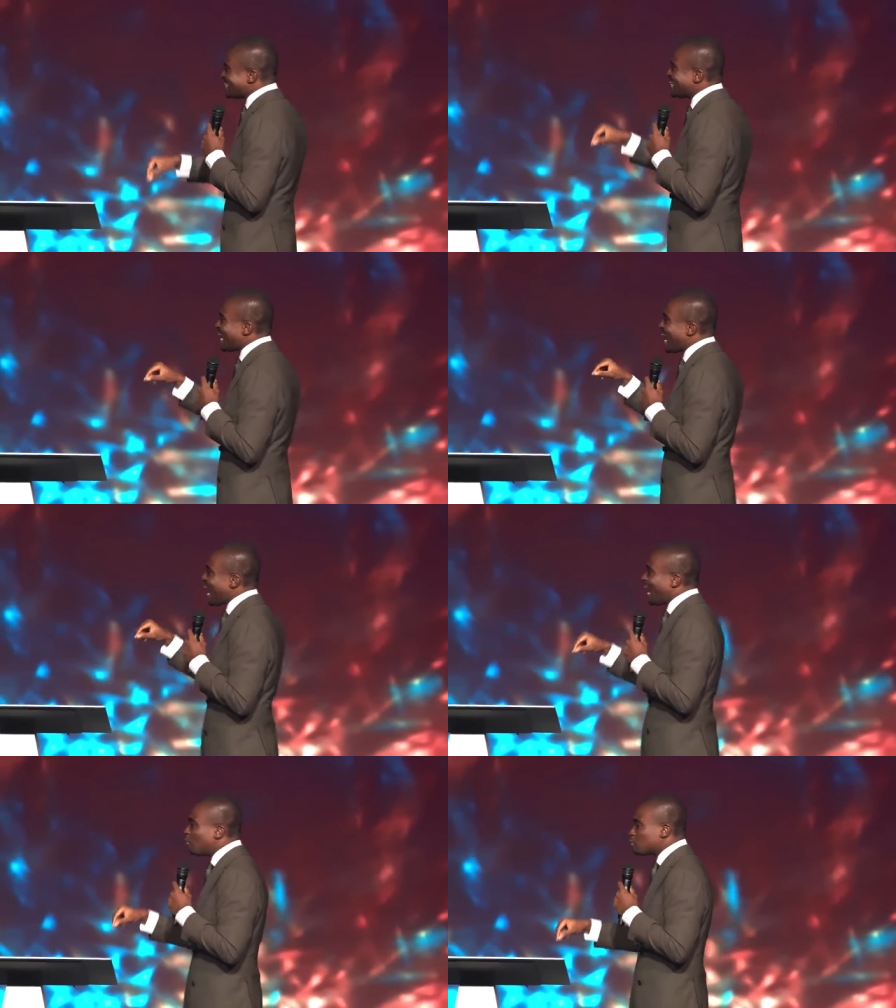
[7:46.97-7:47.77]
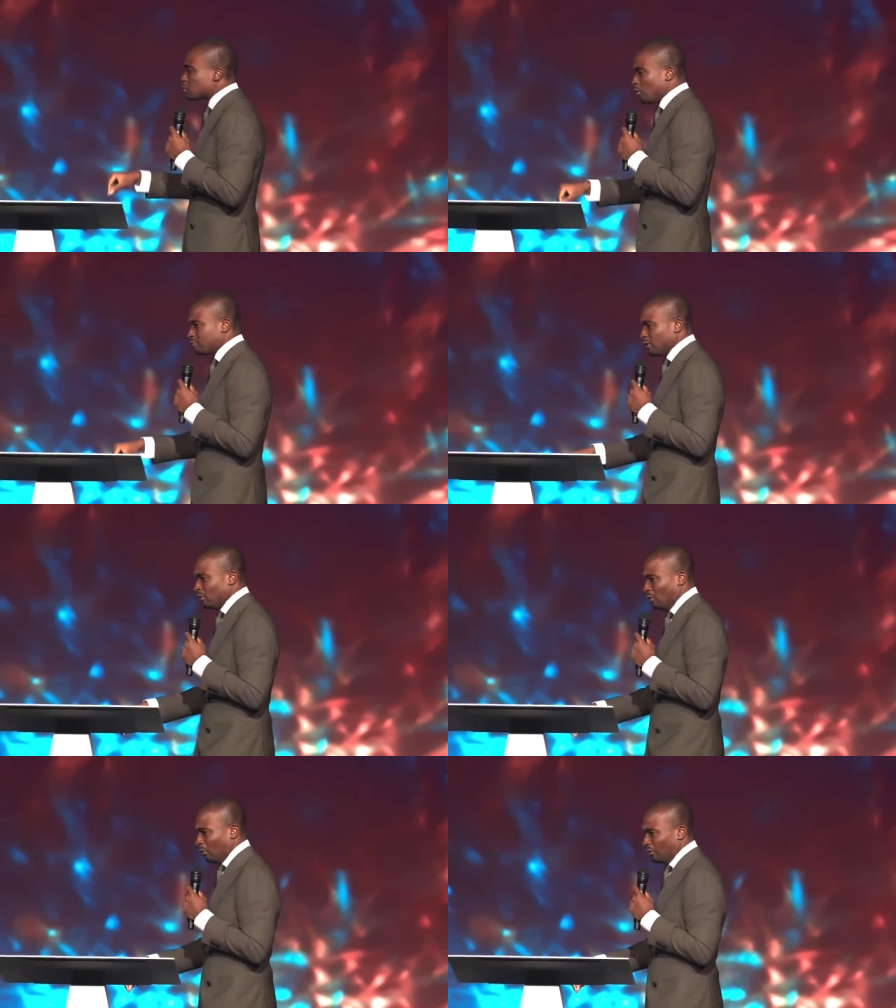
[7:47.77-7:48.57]
in the house of the
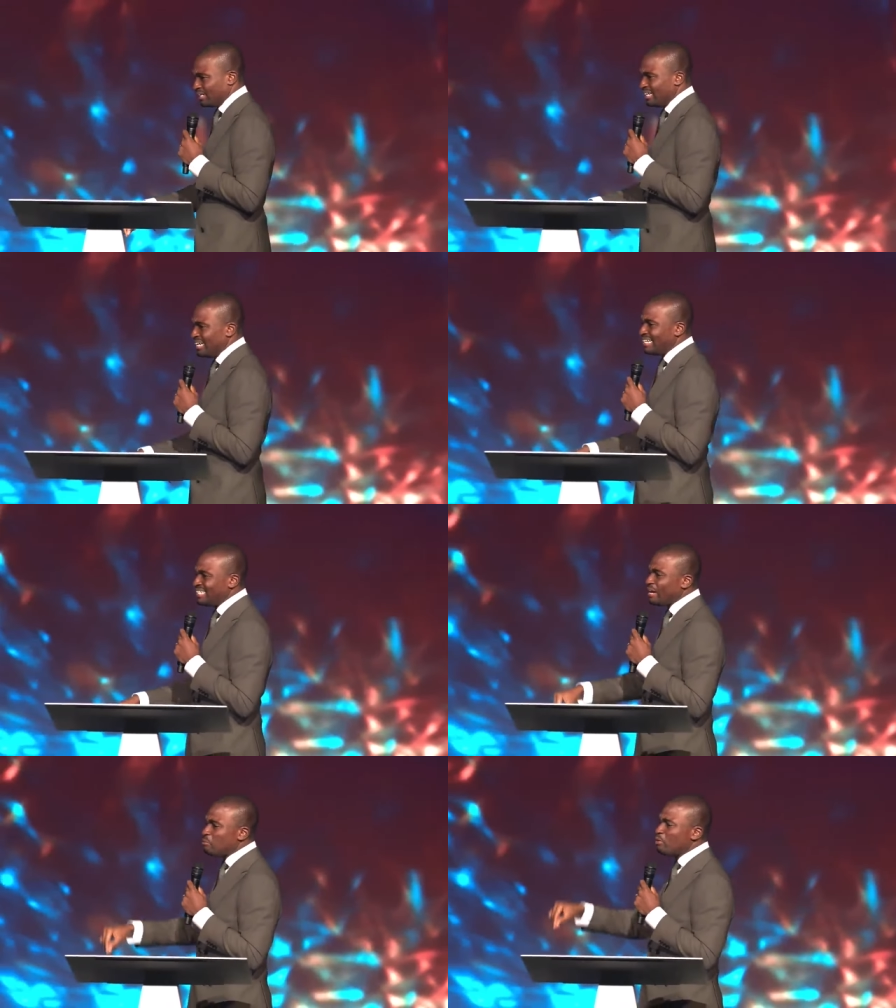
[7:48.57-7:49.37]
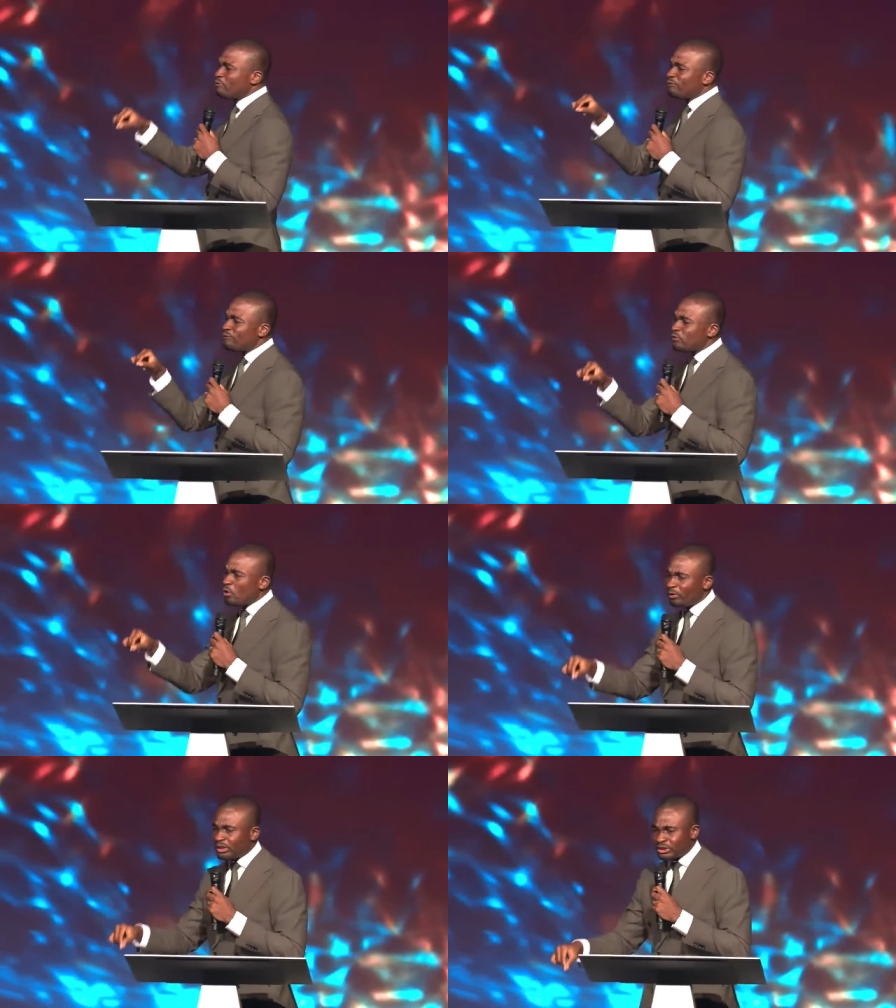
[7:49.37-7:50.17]
Lord, they will
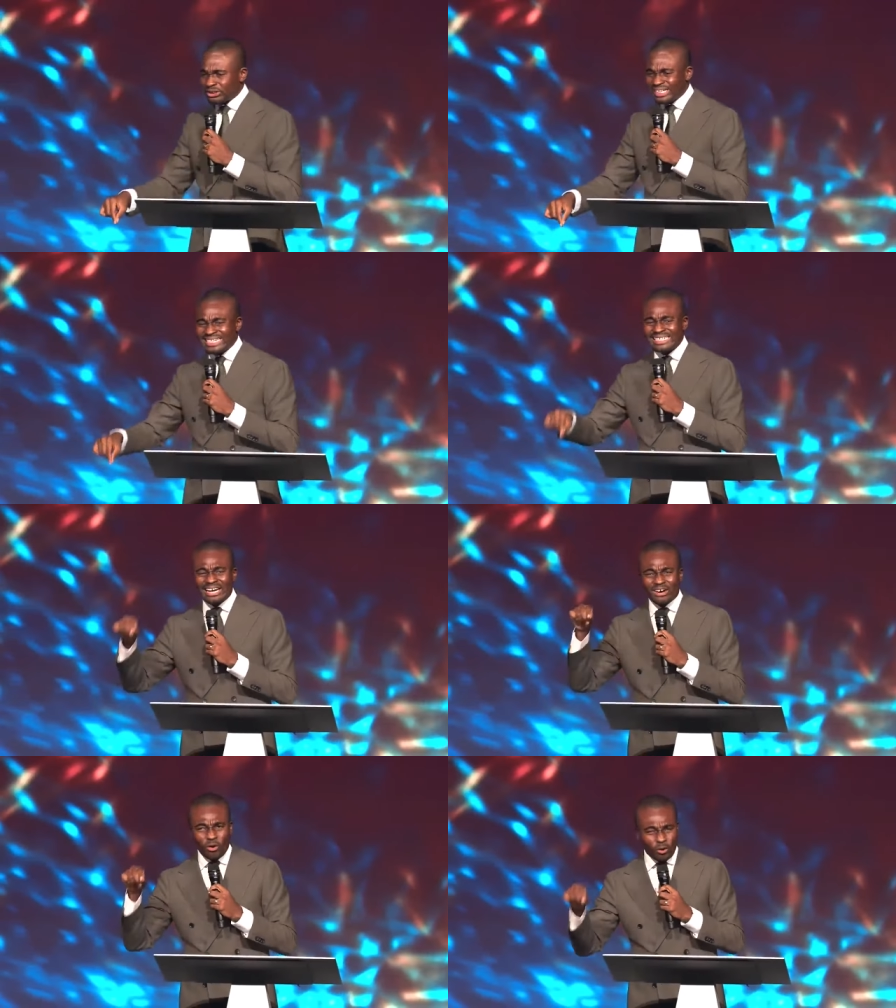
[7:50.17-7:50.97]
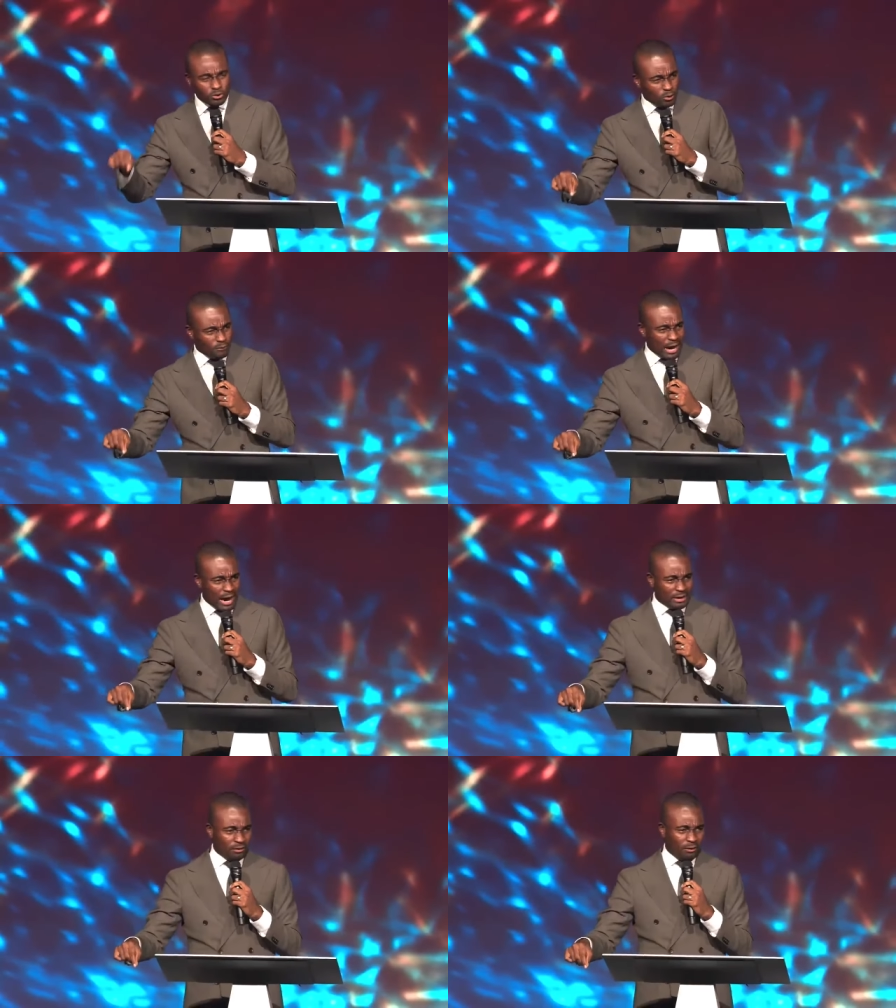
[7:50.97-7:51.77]
flourish in the court of
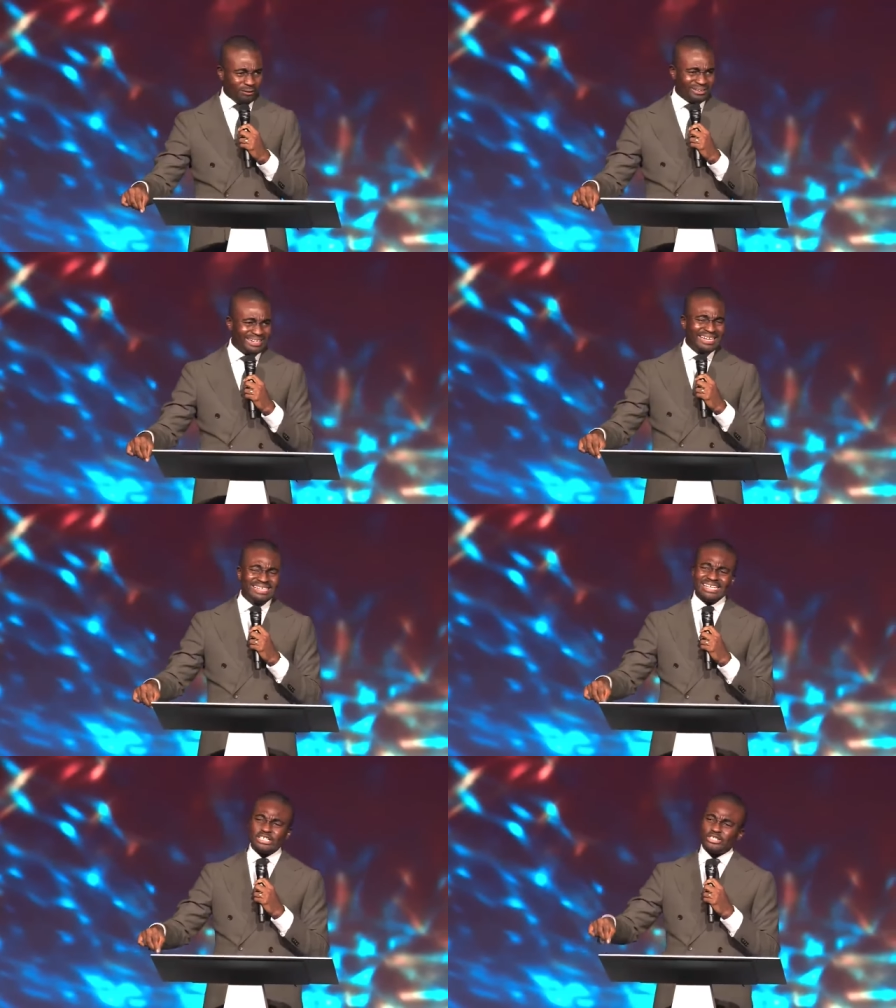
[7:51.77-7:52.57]
our God. They